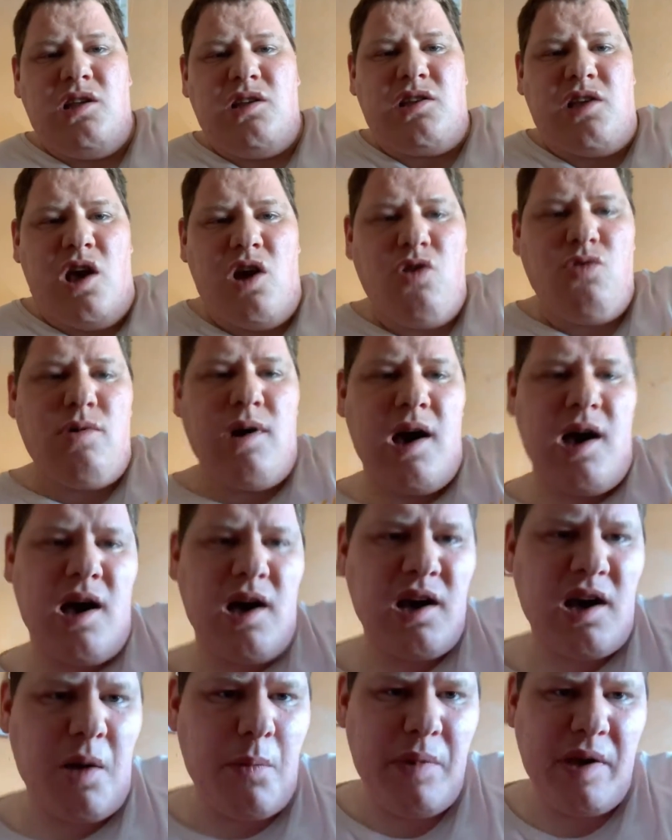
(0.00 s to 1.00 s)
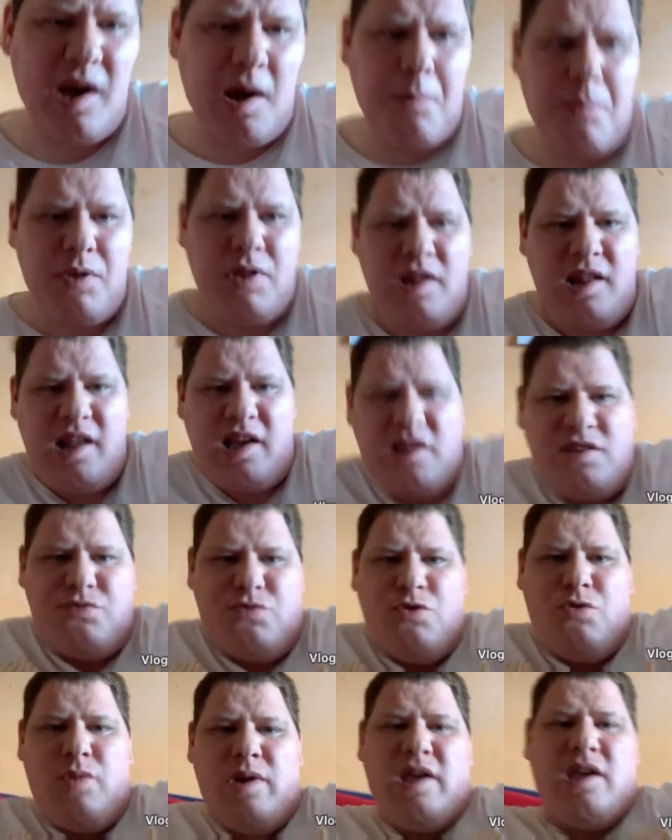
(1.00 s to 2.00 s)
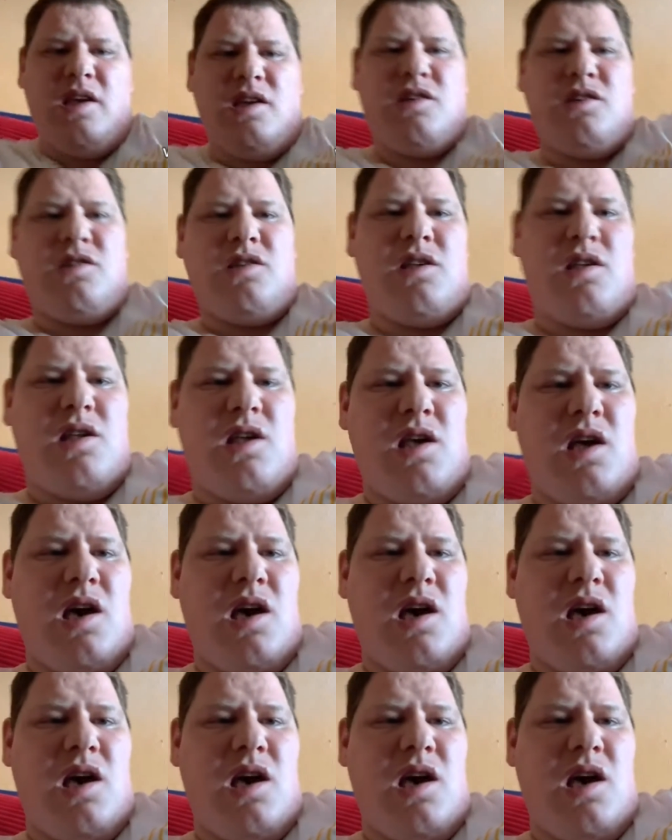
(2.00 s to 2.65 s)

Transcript: So coming up in the next few weeks,